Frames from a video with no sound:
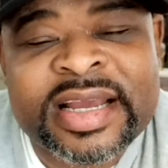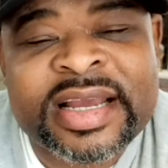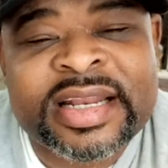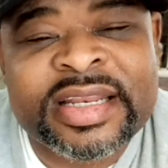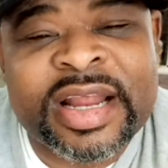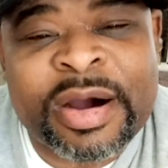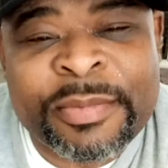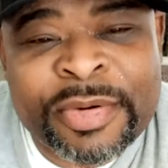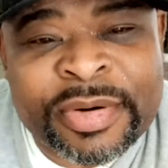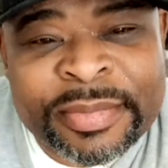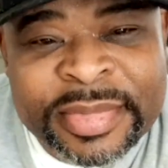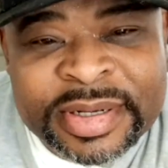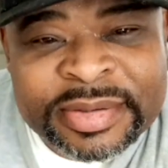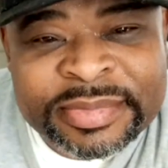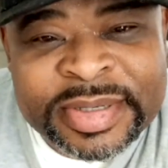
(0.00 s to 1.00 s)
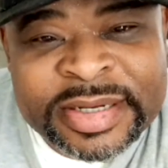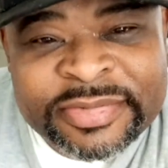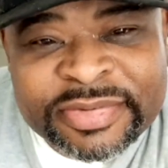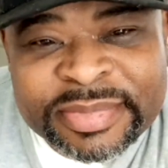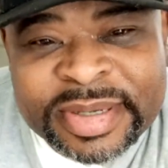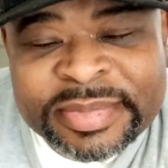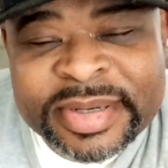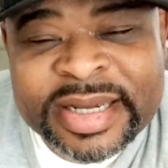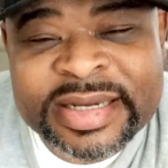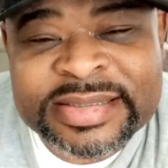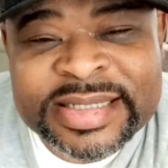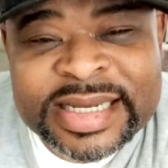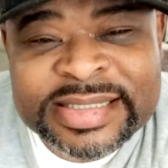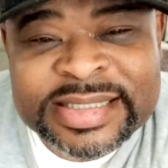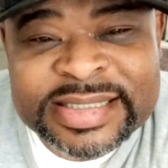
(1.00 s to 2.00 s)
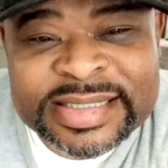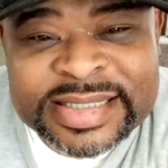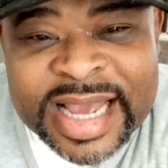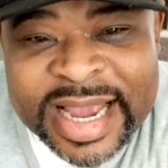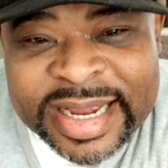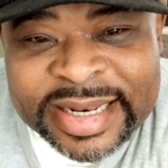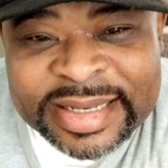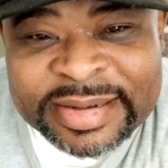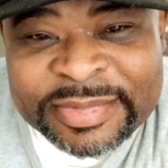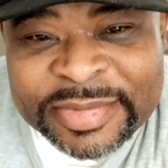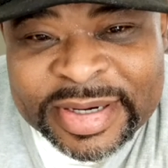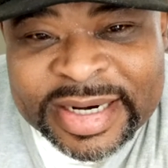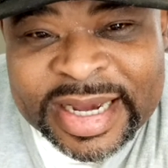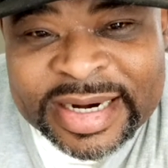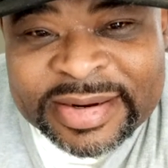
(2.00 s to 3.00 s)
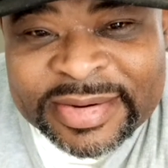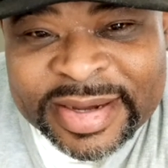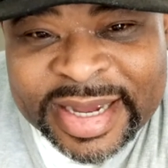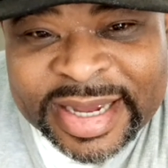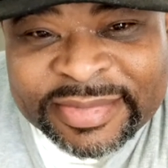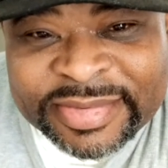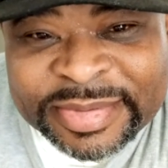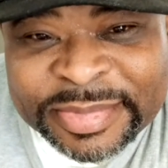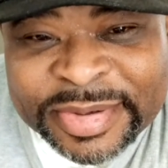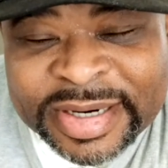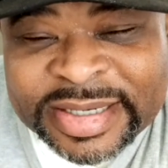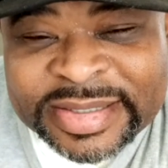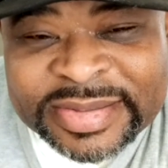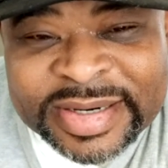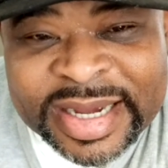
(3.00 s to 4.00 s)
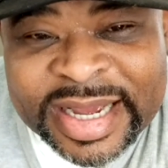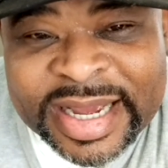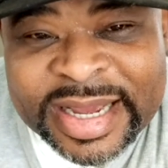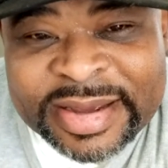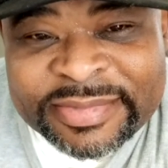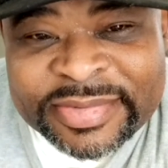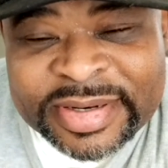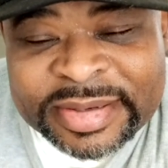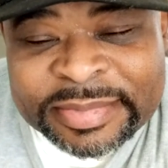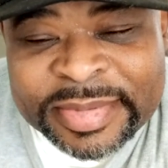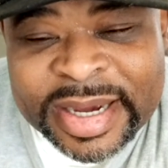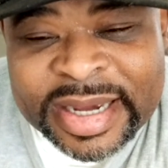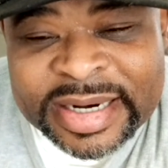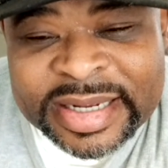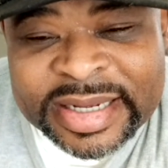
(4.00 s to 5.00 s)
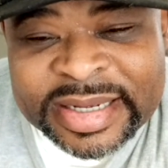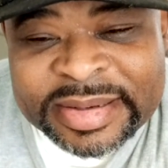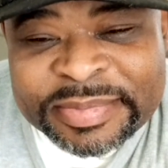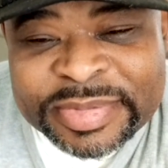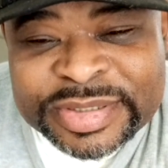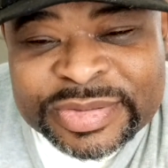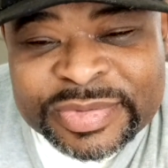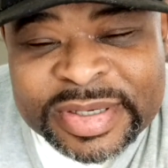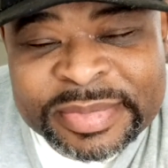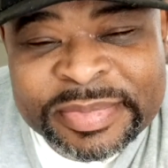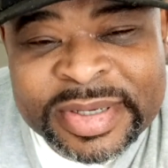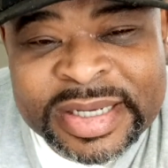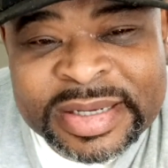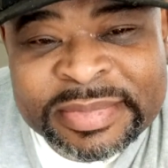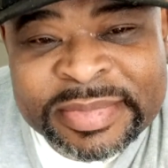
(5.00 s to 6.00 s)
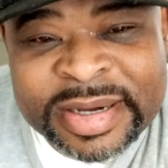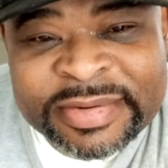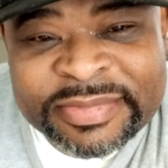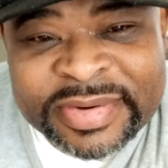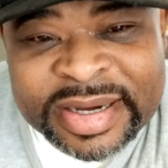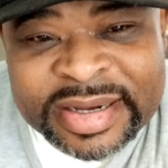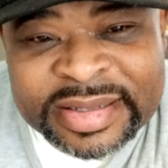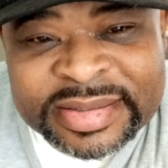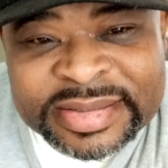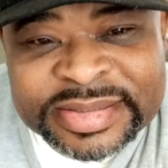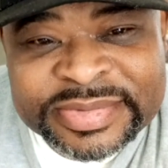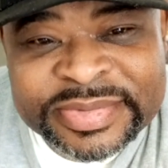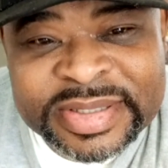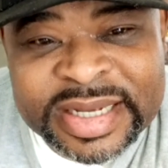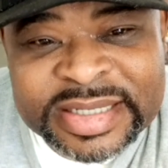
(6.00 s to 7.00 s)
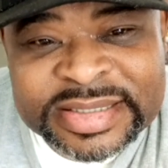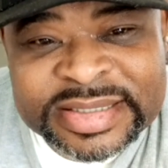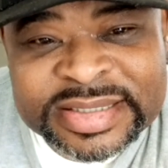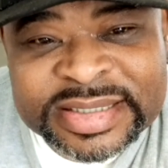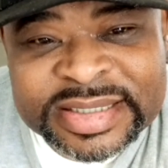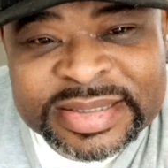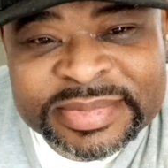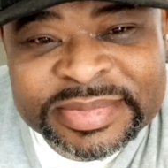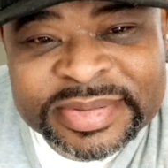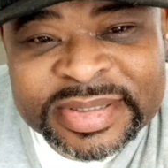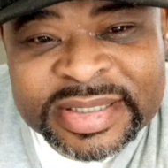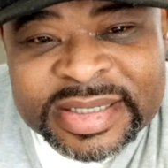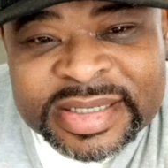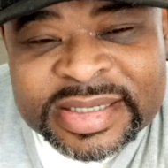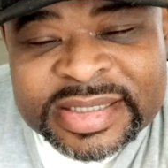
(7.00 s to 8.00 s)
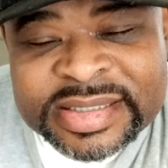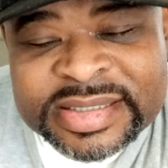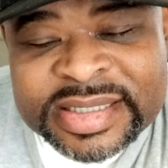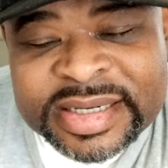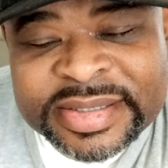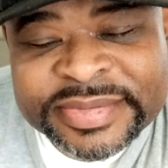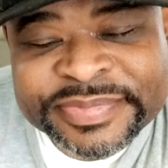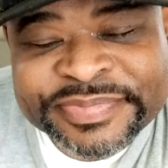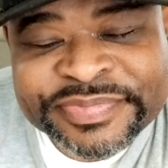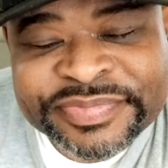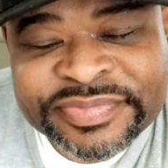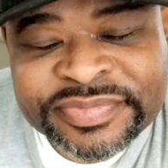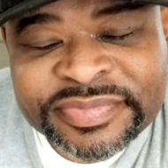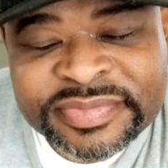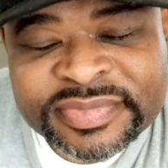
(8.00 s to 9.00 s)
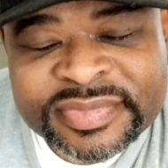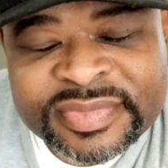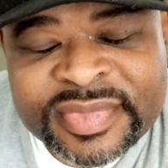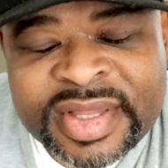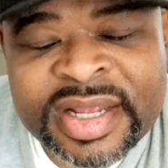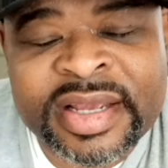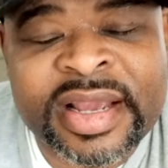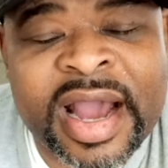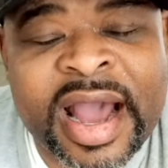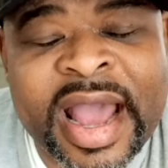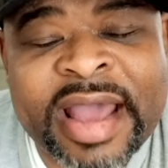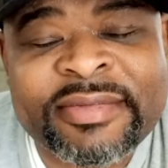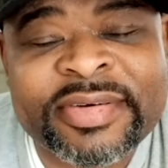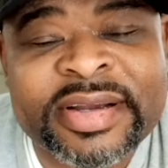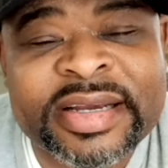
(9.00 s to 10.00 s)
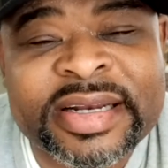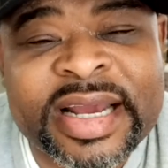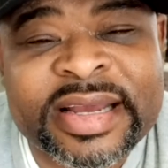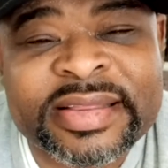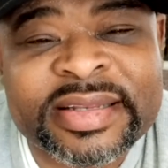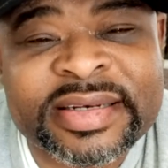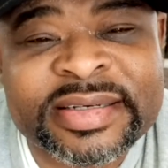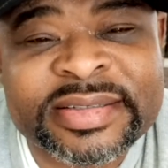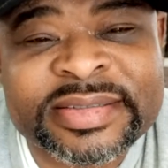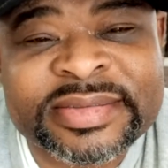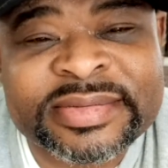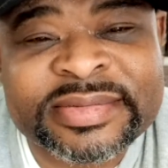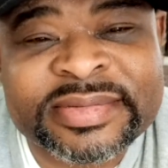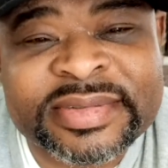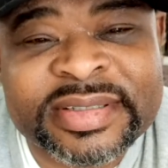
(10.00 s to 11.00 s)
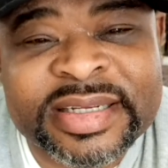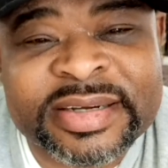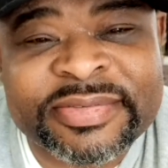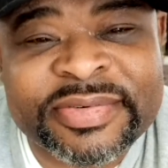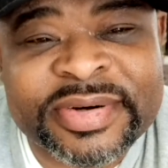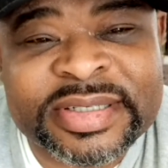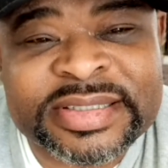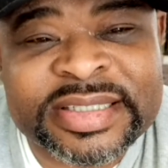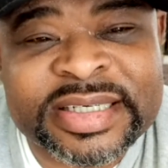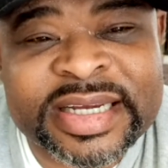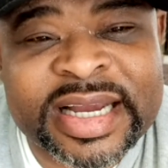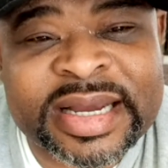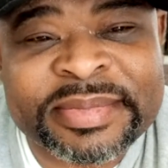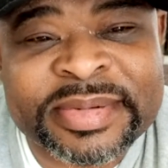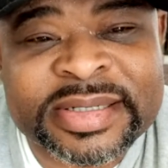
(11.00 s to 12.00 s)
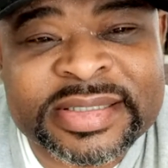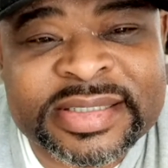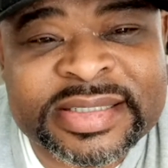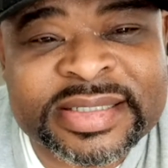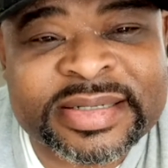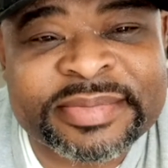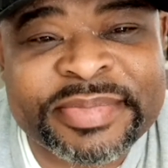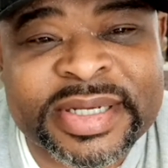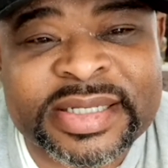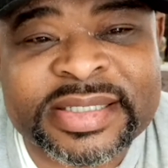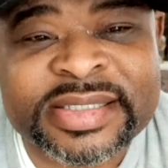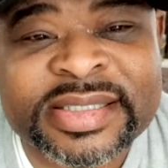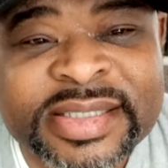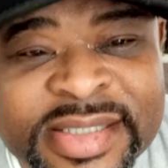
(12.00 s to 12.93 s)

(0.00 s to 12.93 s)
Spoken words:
No more middlemen for me because that's exactly what I don't have anymore. I do not have anybody between me and my father's relationship. So, y'all have a good afternoon. Look forward to your comments. Peace.